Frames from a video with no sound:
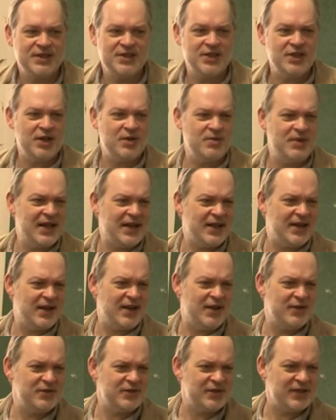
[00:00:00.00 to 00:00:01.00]
Do you know where
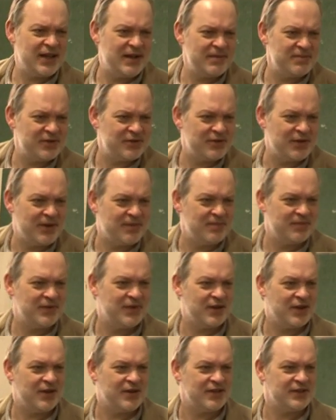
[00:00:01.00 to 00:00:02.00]
closed comes from,
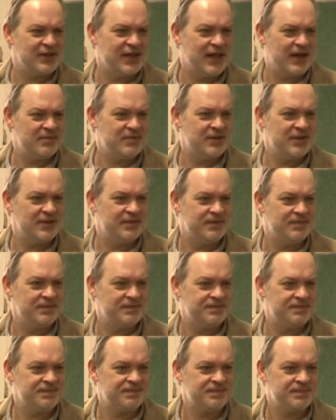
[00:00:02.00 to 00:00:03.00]
the concept?
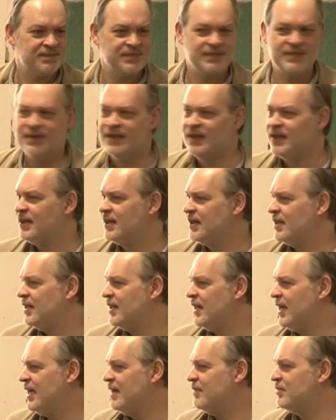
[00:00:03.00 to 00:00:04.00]

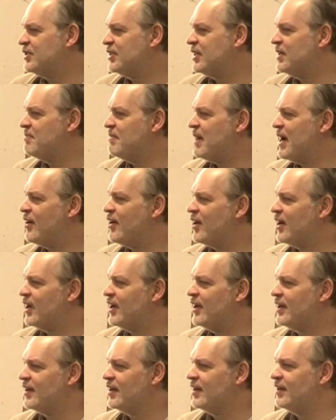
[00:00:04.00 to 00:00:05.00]
It was an
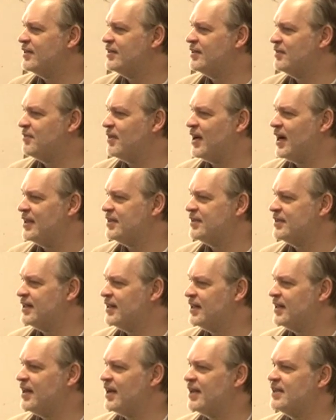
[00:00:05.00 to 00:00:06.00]
American device
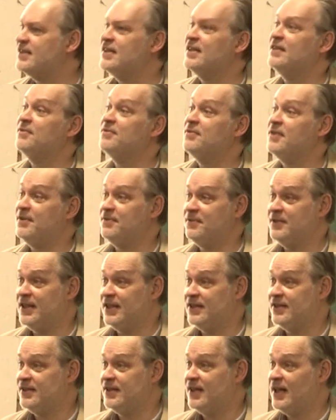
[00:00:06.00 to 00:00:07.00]
in the
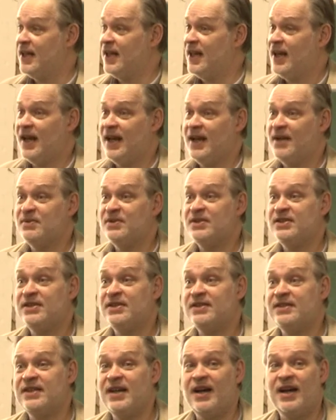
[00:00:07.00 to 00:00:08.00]
1950s, and it was
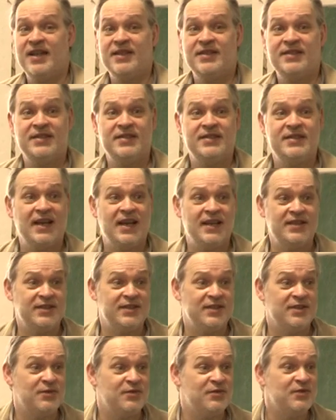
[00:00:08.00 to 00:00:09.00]
designed to
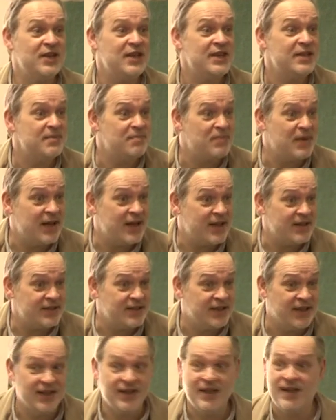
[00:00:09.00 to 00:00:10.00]
test the
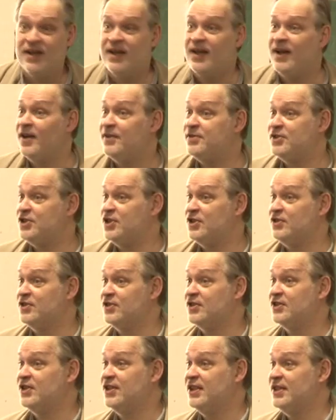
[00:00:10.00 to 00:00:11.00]
readability of
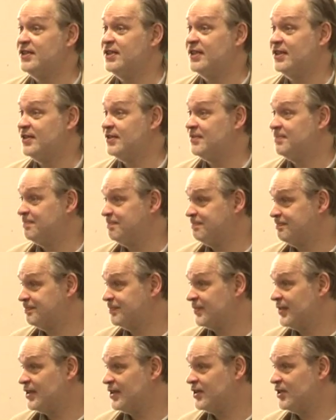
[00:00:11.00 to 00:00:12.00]
students' theses.
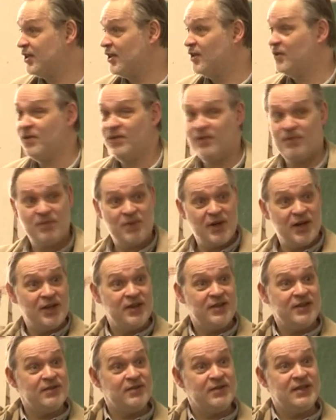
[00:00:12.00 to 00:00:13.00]
So
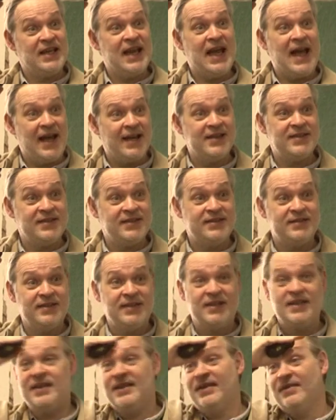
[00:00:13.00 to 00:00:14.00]
what you'd get
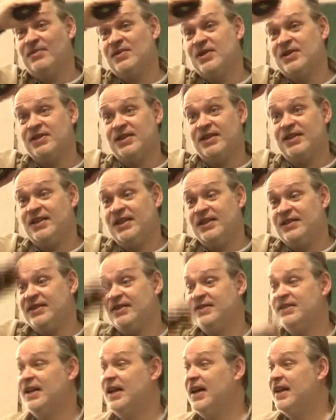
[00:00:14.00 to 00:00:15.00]
was a
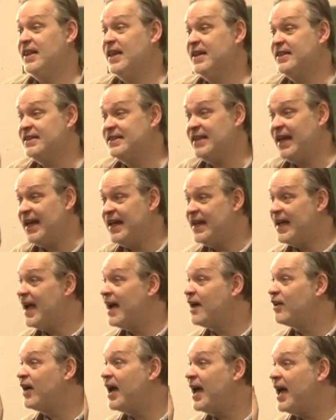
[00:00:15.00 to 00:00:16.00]
thesis, and they'd take
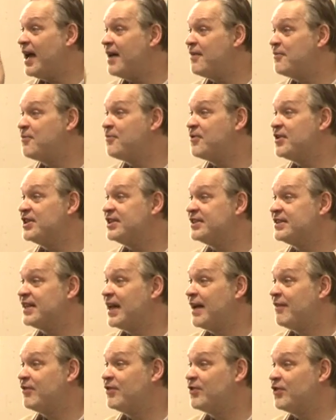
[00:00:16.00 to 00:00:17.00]
out every
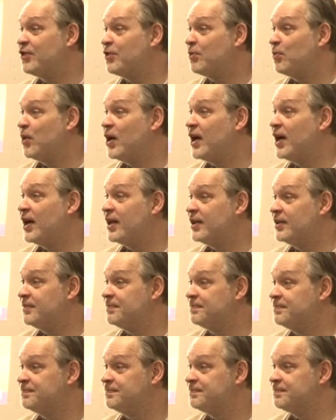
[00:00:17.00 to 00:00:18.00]
seventh word.
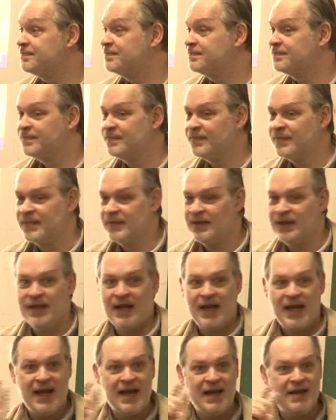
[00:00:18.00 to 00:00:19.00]

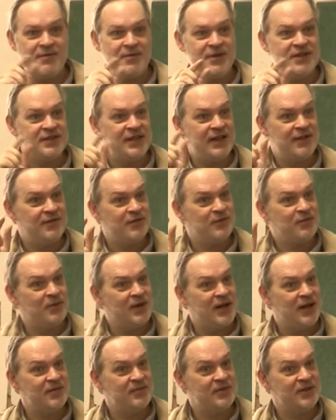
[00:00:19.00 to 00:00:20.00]
Every seventh
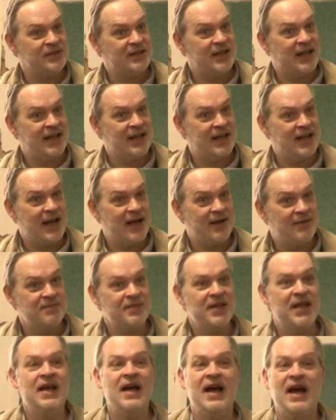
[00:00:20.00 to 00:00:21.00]
word was taken out,
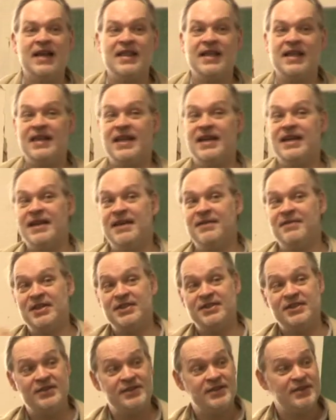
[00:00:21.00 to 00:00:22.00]
and then they give
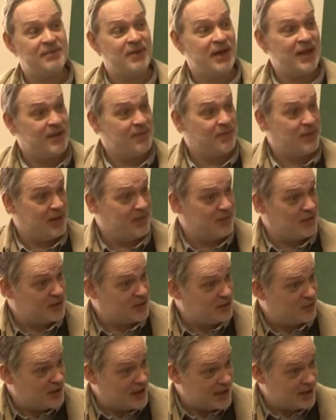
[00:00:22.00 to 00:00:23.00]
it to some other people
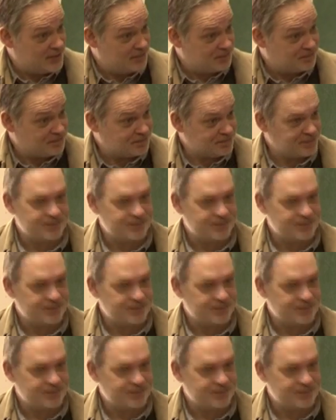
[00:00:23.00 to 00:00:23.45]
to read.